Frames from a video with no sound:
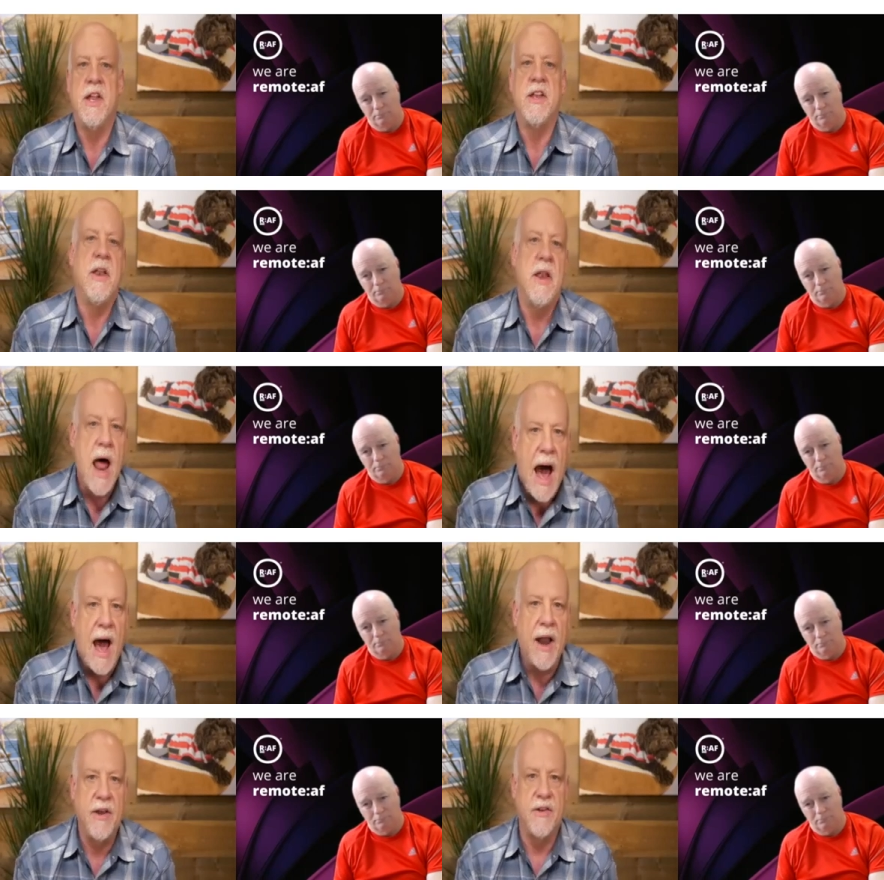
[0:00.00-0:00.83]

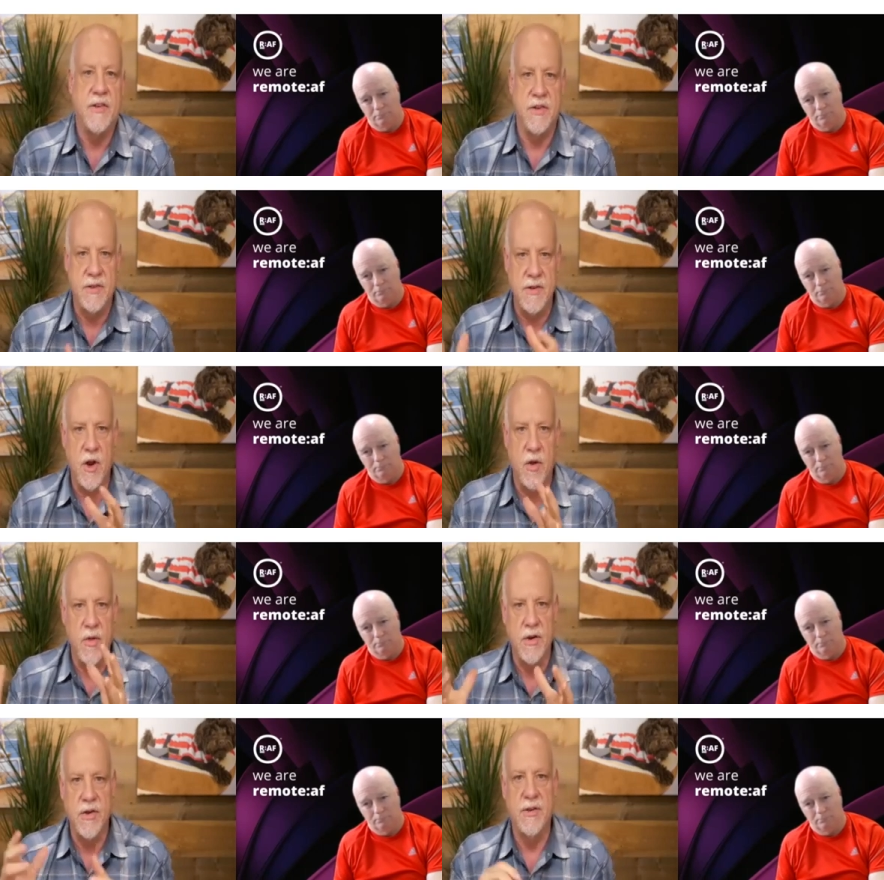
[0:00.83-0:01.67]
Speaker 1: not it's just you know
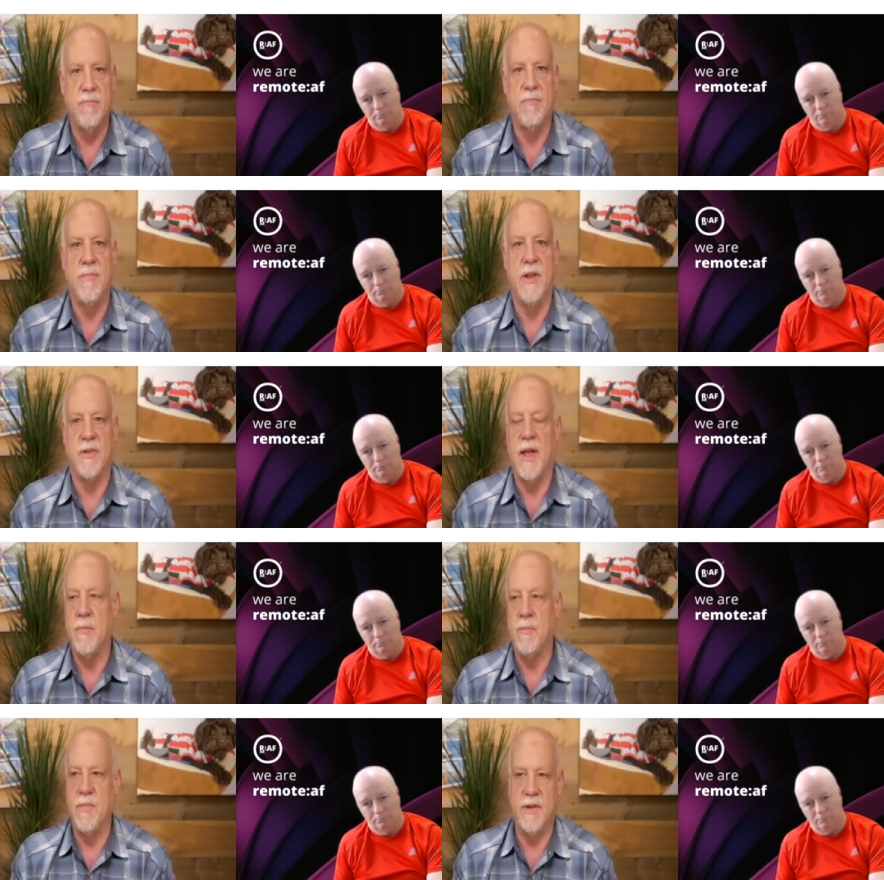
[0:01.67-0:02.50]
there's it's like
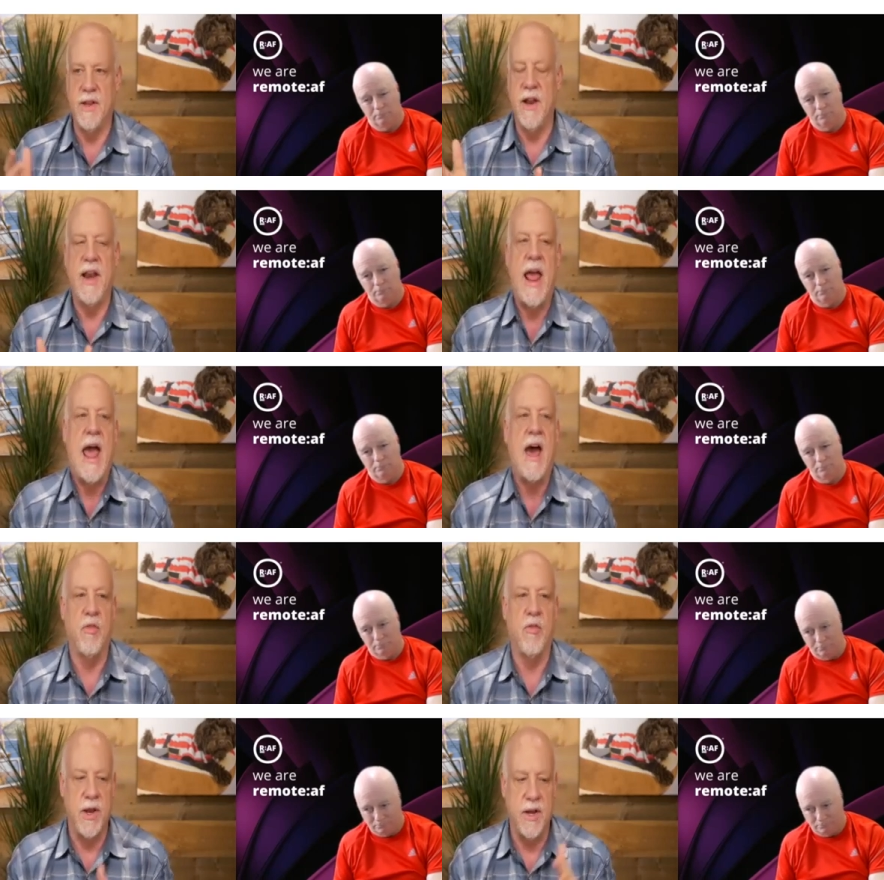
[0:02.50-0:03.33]
saying an
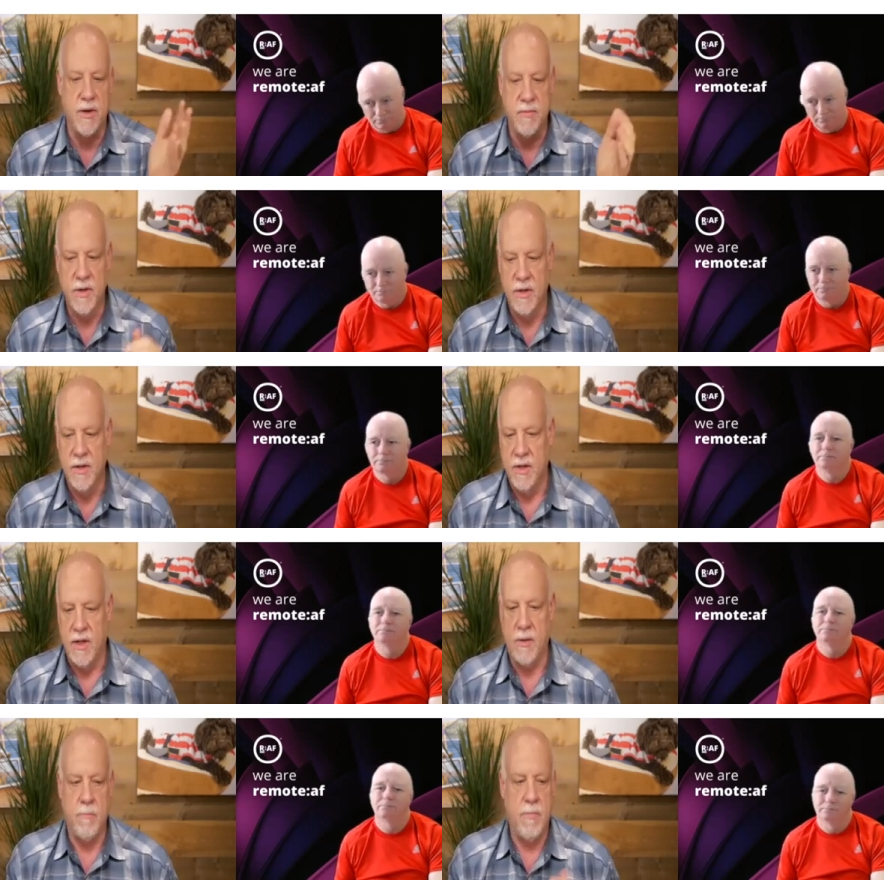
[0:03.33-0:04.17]
athlete in
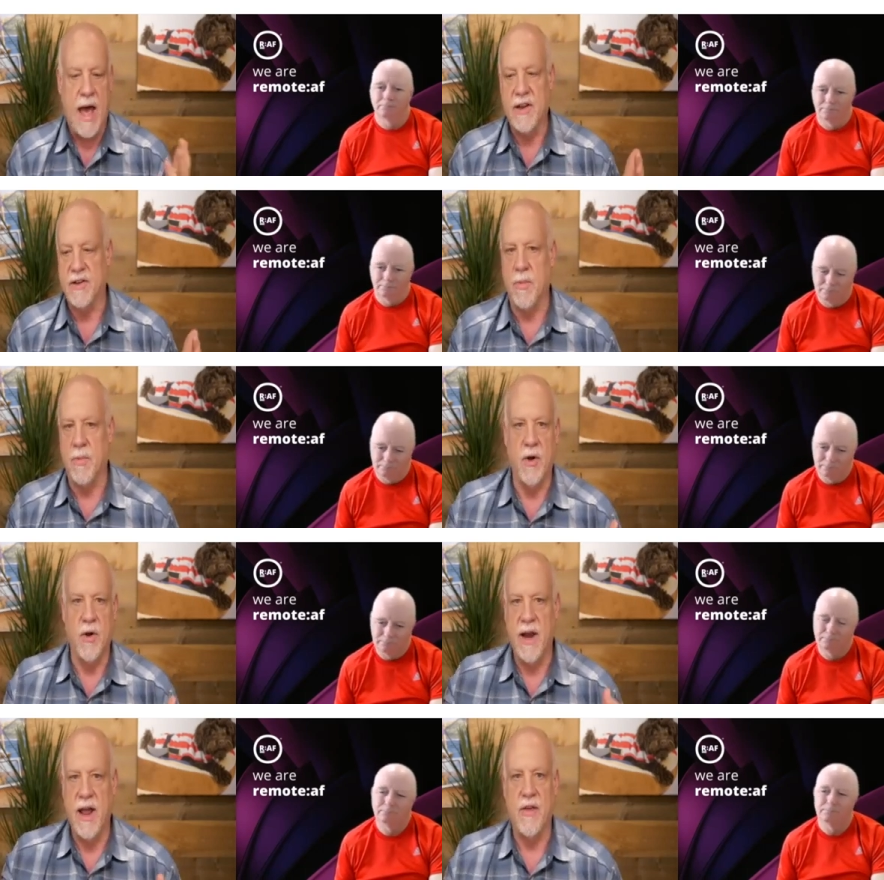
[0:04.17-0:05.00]
in basketball and
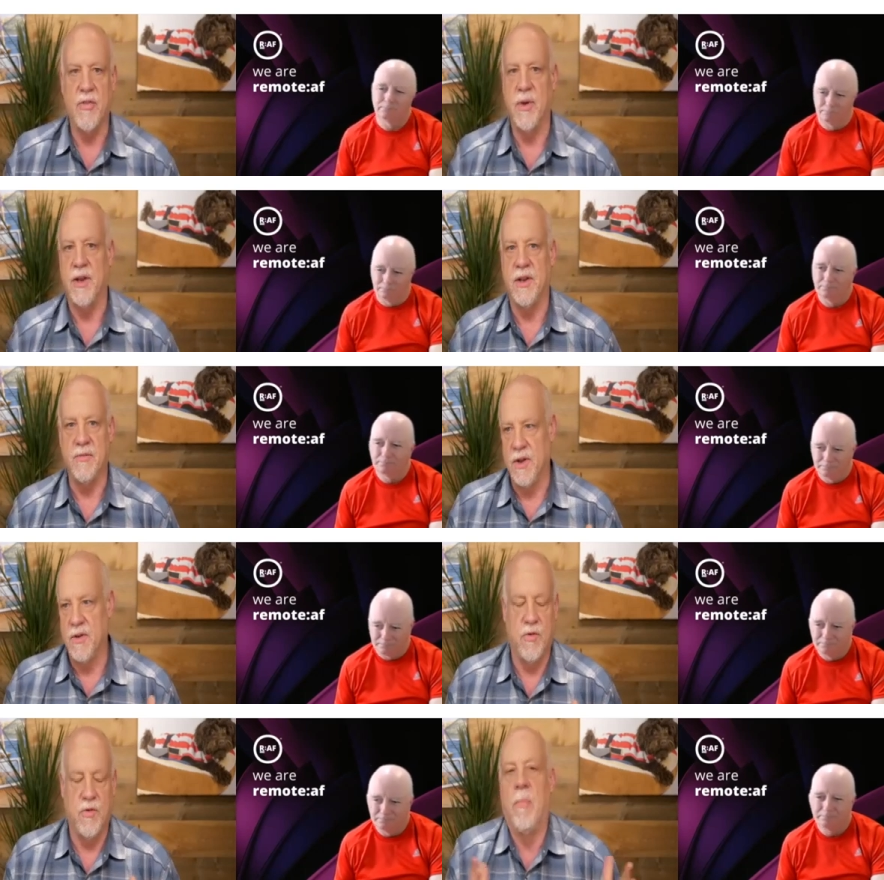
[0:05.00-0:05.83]
an athlete in, in
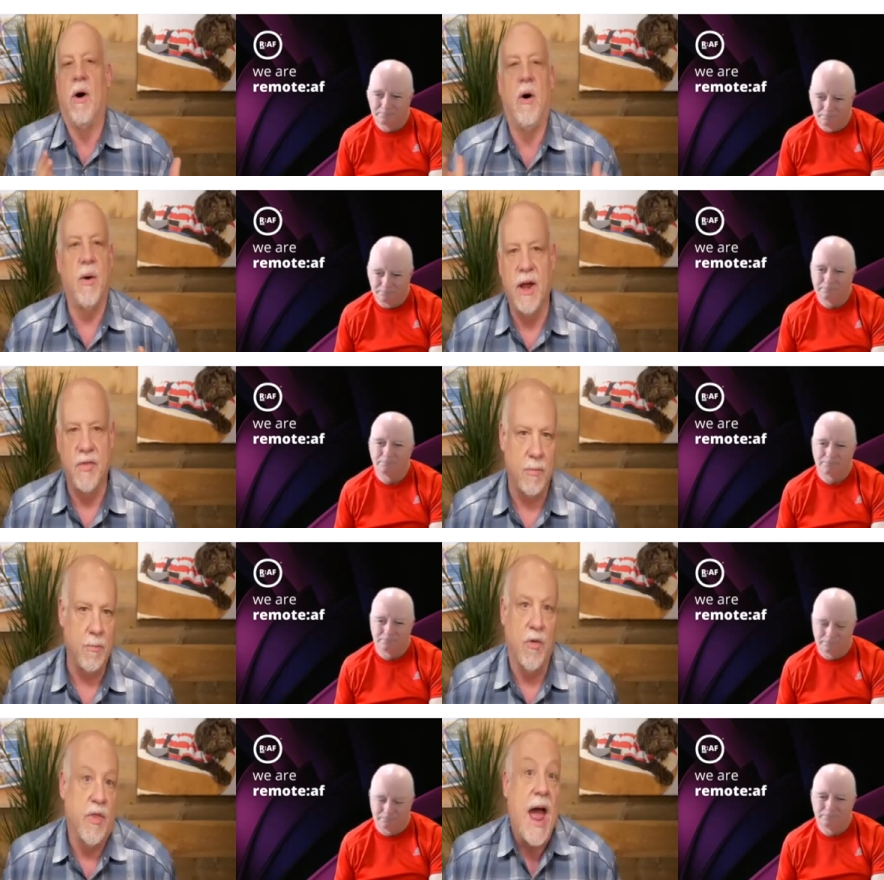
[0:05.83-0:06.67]
football right they're
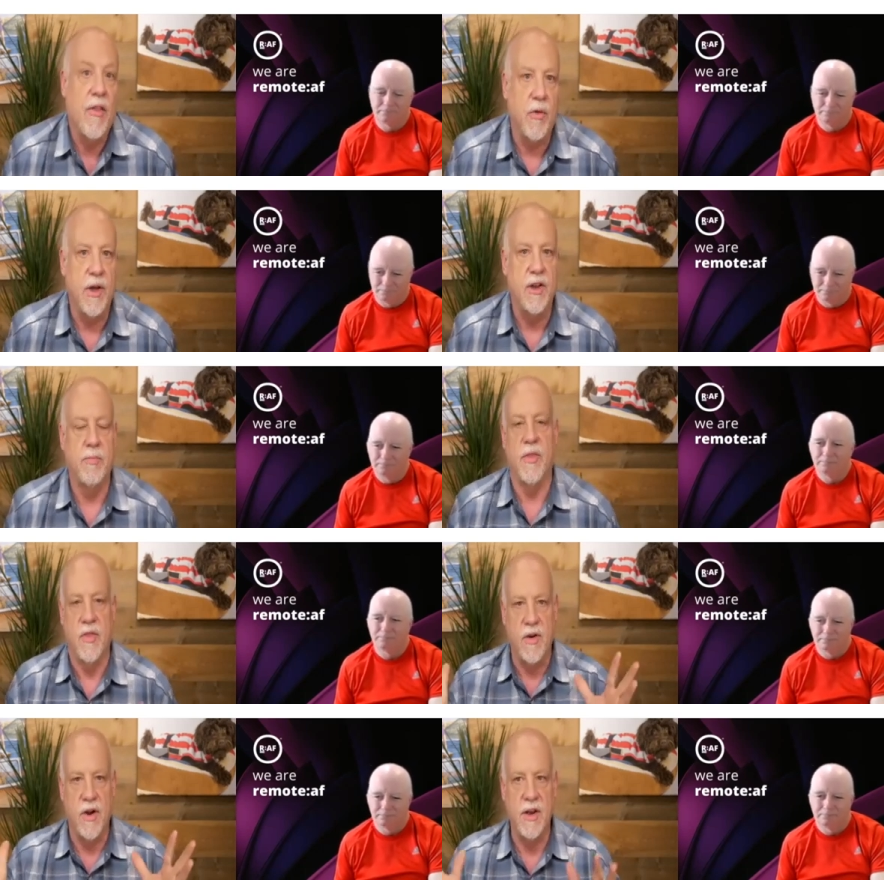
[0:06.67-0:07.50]
both athletes but
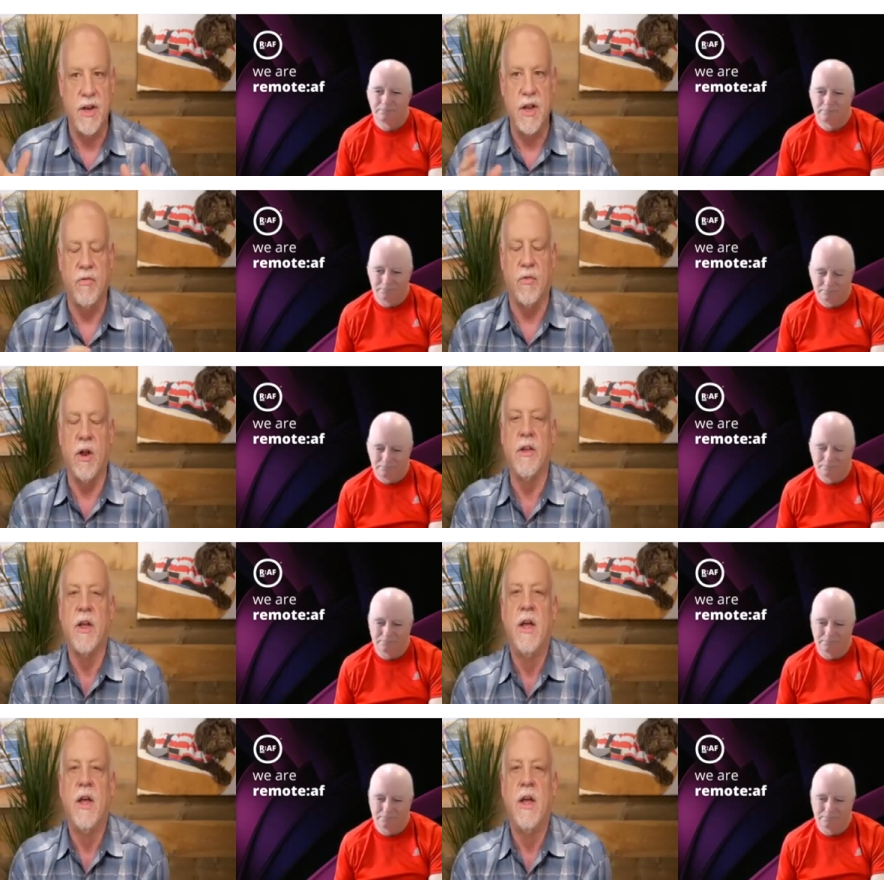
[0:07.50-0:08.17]
they're very different